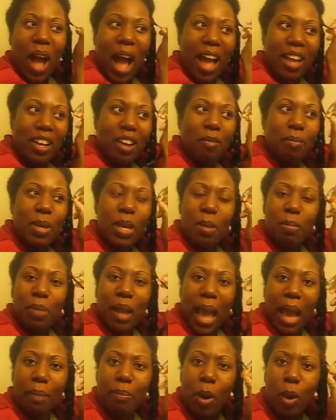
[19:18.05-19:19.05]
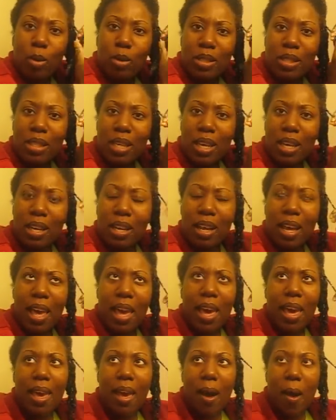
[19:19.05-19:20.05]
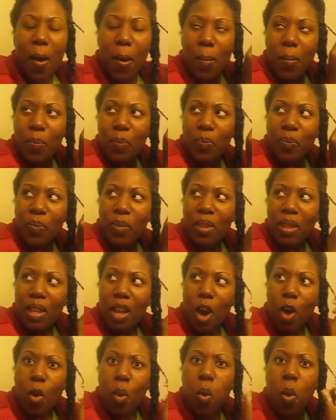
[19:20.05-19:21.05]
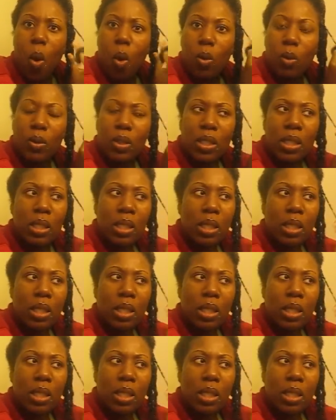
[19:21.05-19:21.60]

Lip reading: I Love Being Black posted a quote,